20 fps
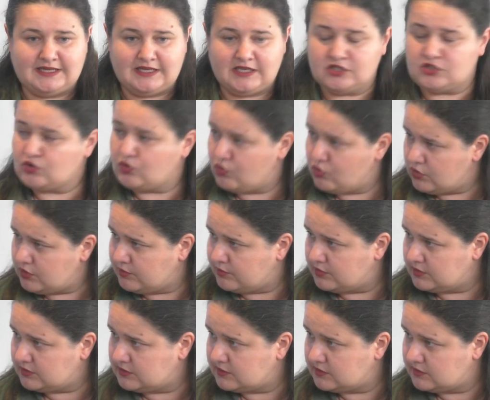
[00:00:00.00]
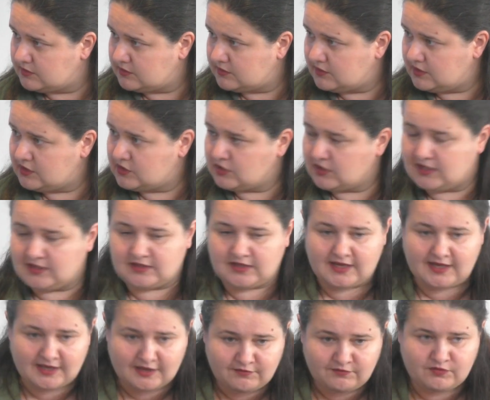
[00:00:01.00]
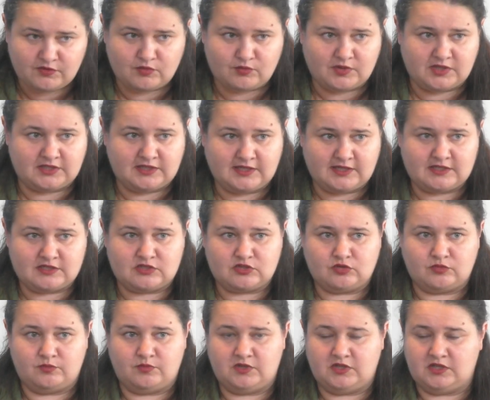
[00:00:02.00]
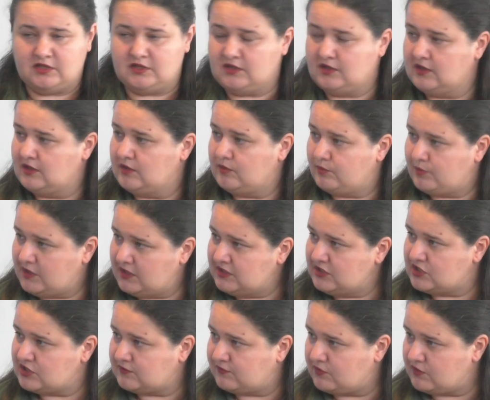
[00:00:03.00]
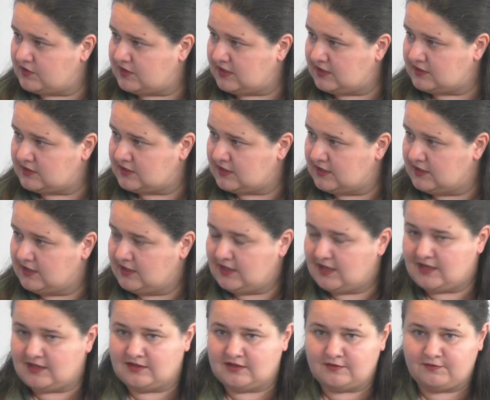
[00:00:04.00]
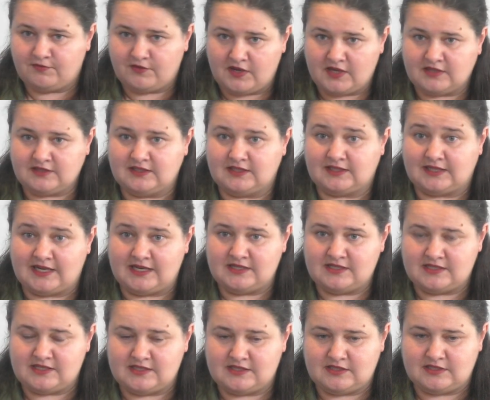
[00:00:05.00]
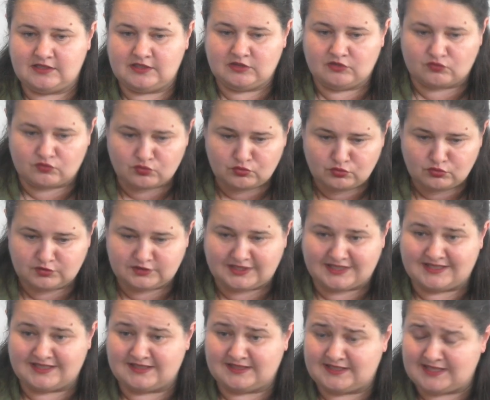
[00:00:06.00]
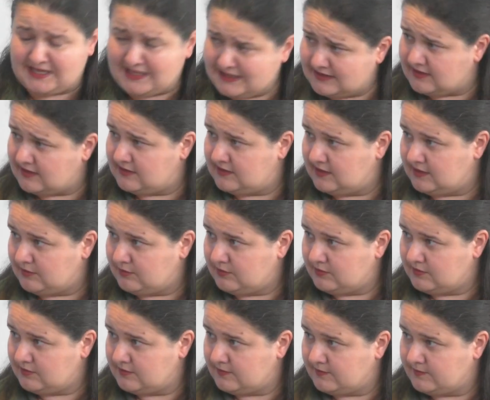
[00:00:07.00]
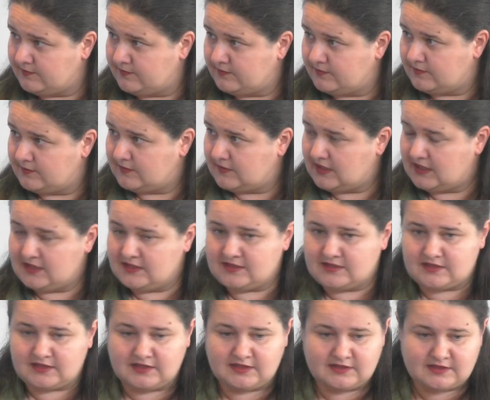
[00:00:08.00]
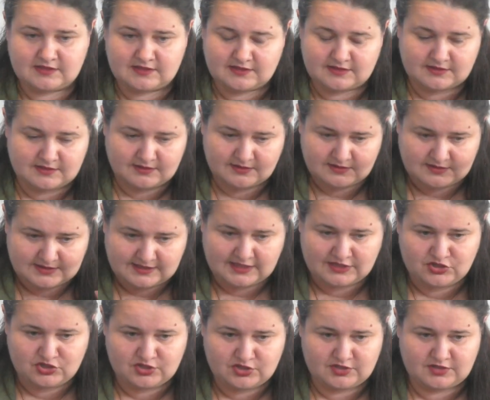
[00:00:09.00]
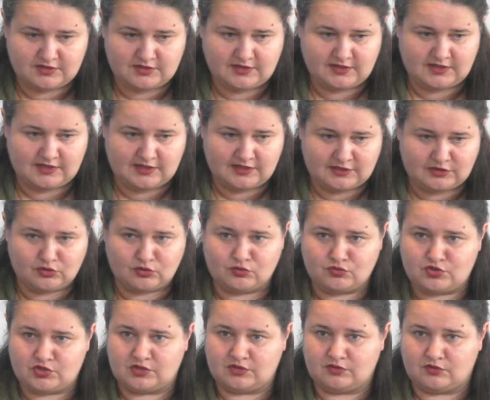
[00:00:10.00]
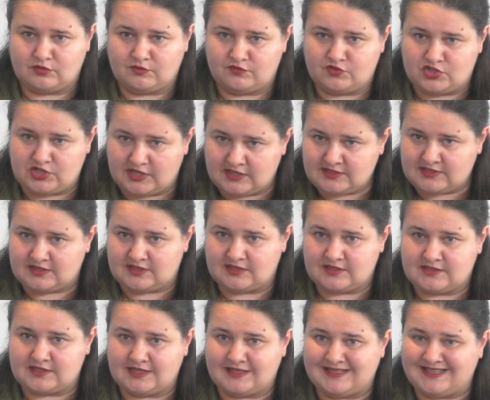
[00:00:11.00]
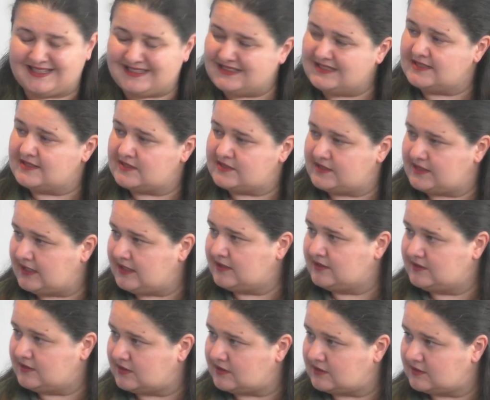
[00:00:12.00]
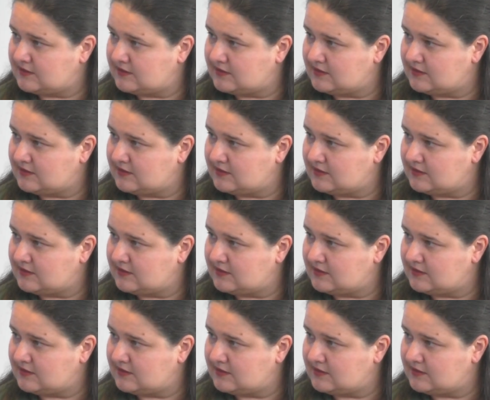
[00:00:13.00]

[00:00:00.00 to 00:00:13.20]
is horrible. Yeah. It's, and everyone has to be punished for that. And the fact that ICC ruled and indicted them is, is such a notion of justice and understanding